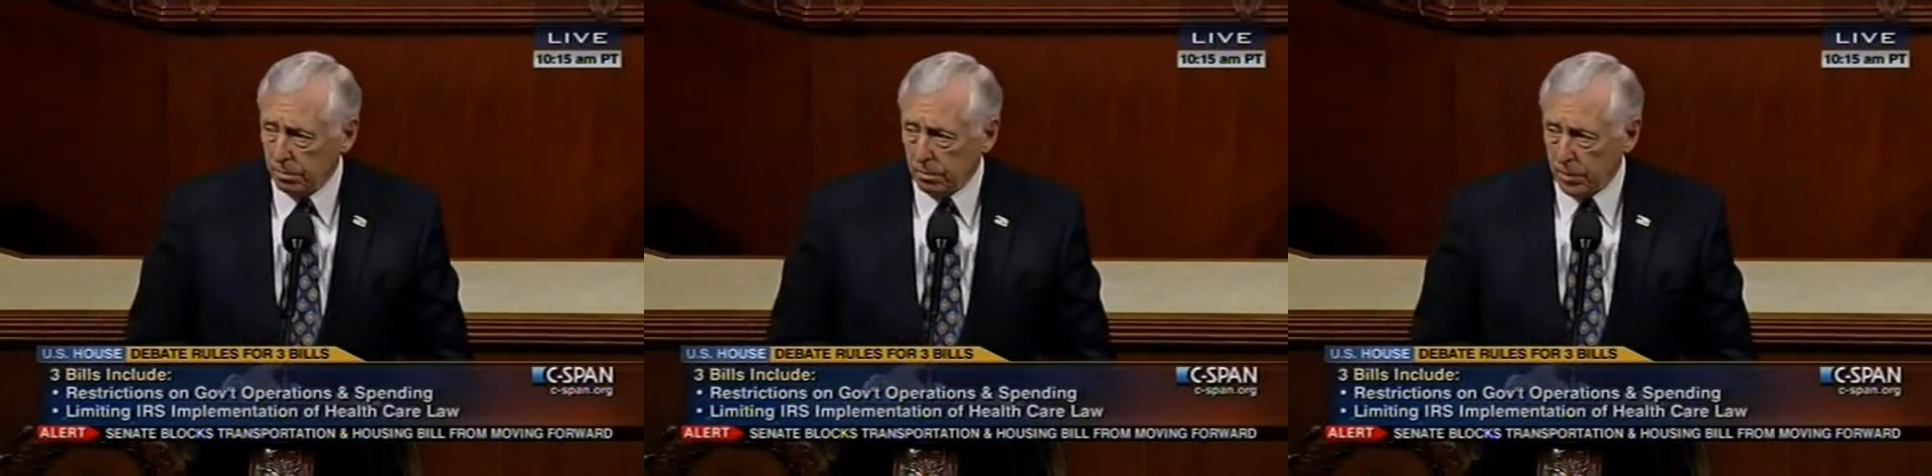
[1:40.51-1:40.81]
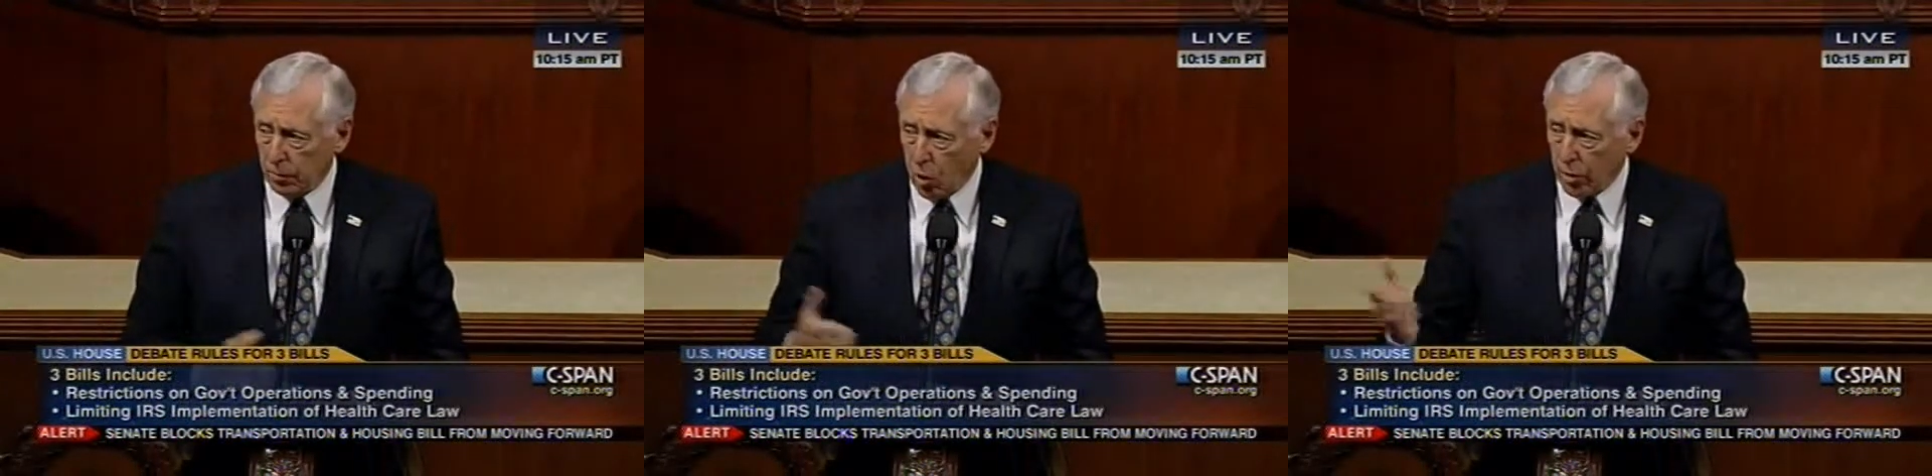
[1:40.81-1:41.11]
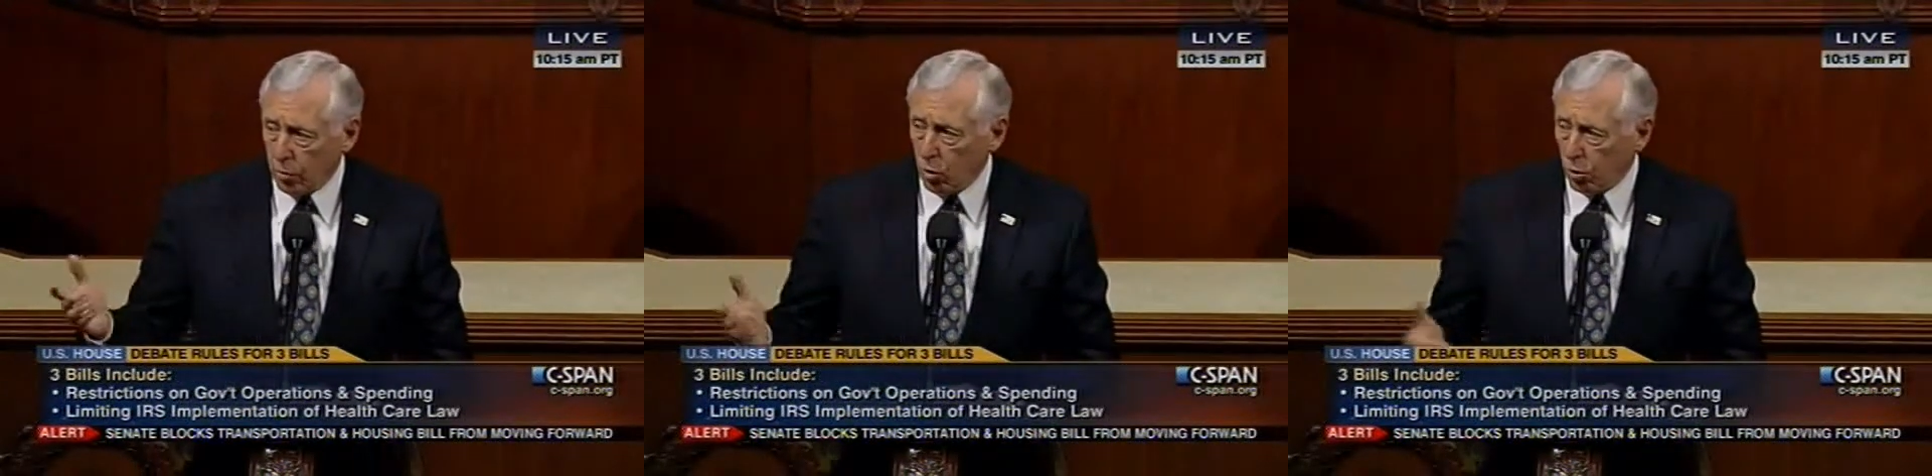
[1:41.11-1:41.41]
They've gone to the
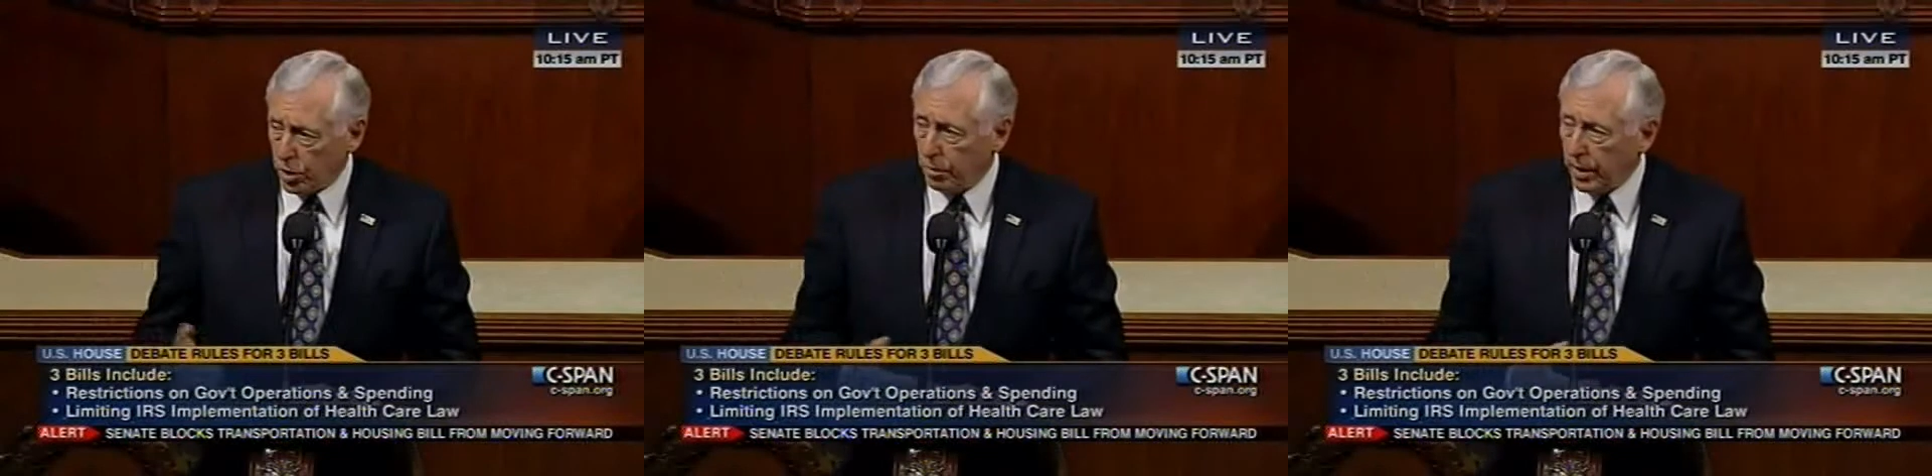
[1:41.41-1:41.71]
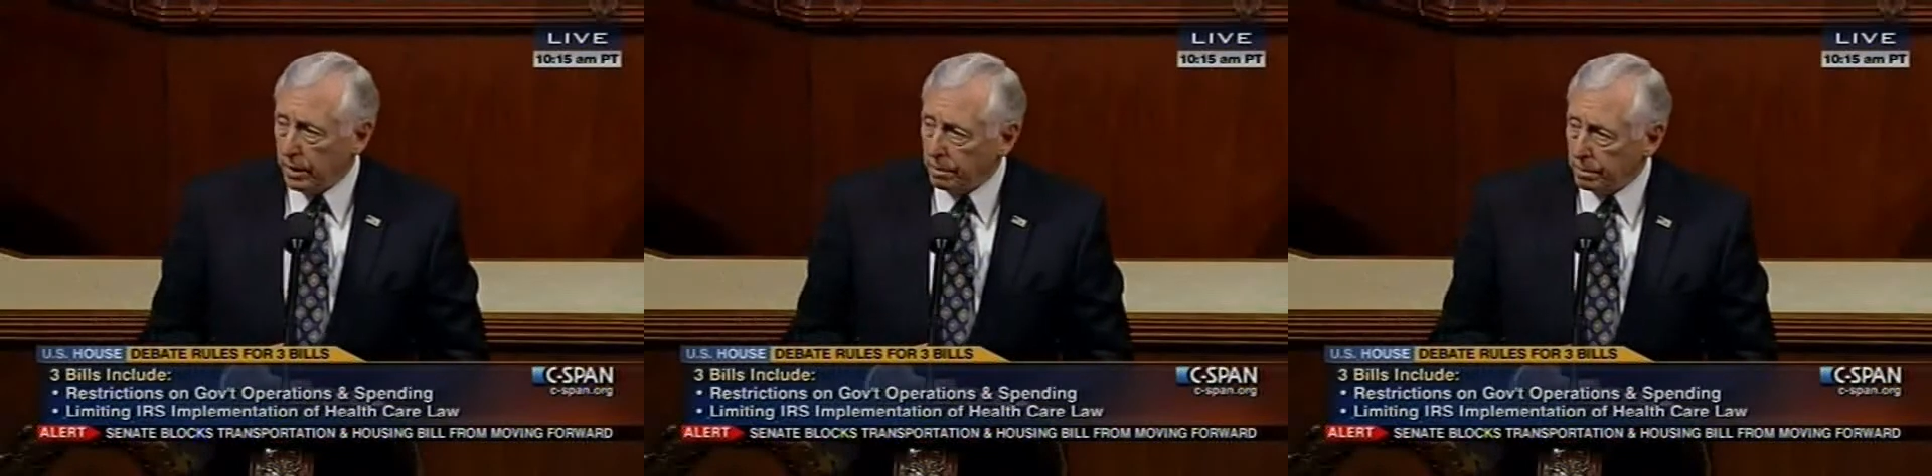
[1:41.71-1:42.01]
Rules Committee.